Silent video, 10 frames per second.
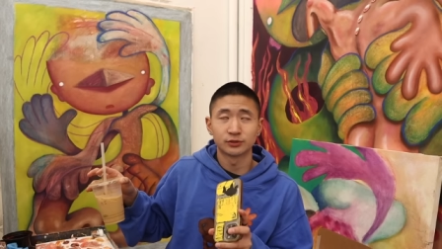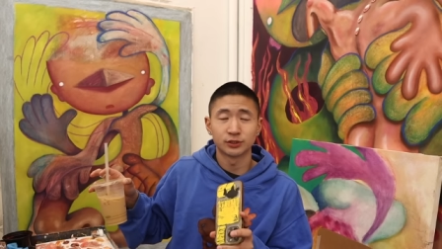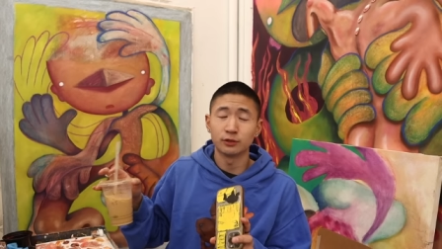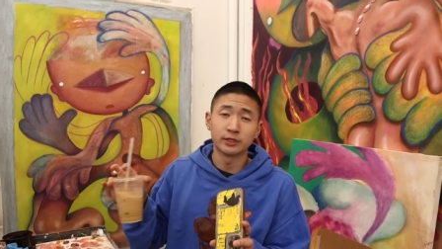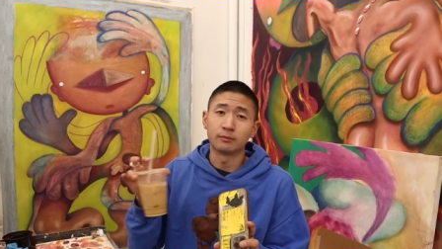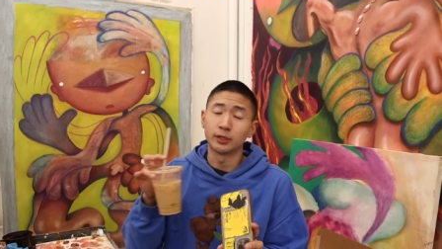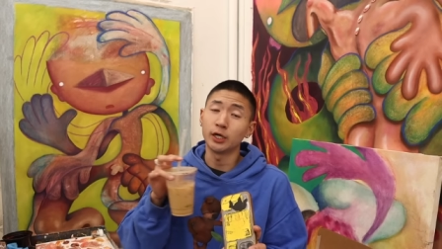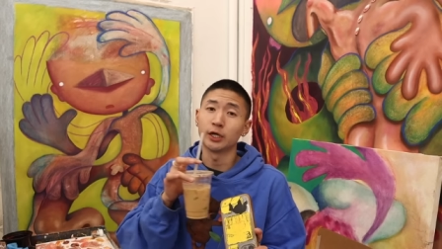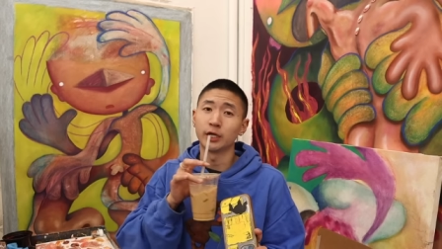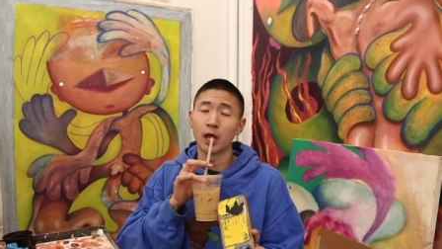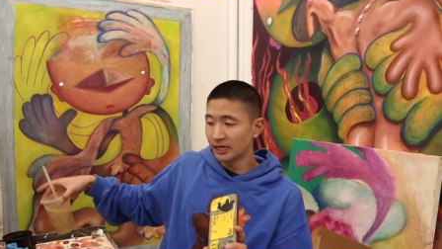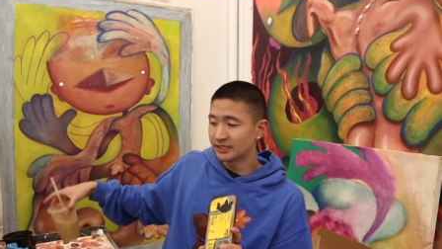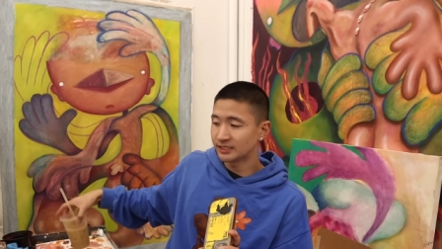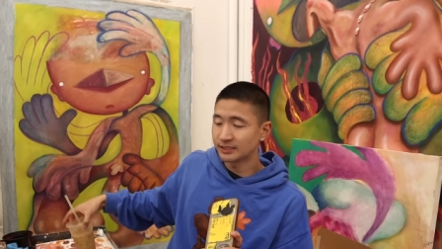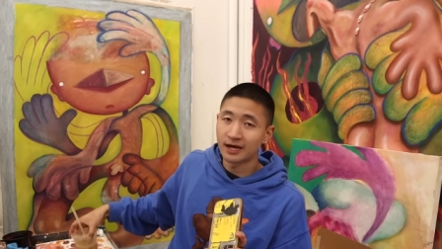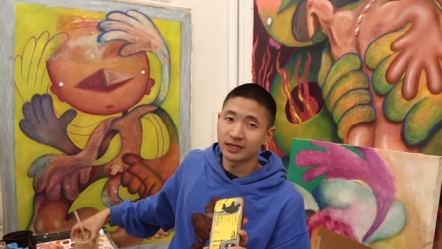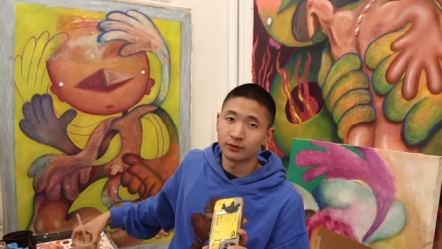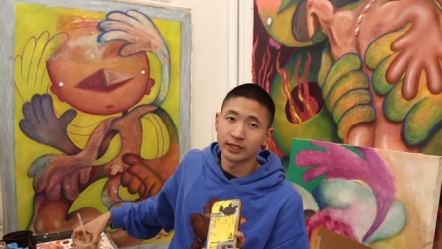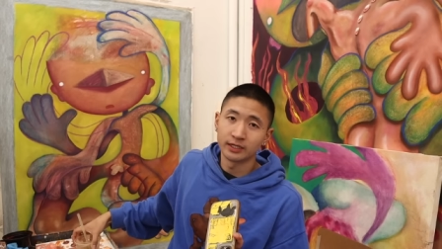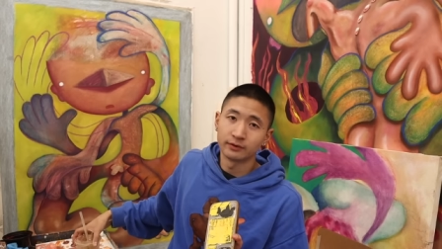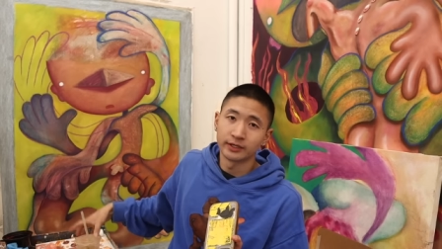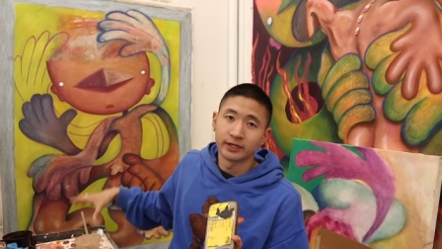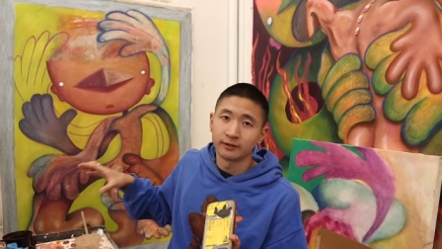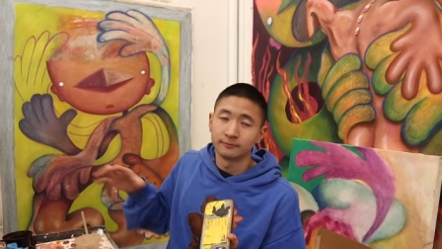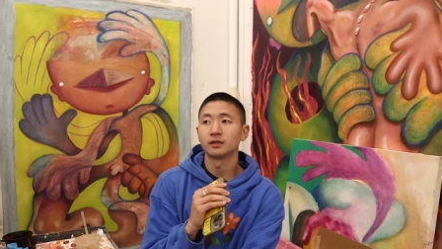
so damn good. It's exactly what I need right now.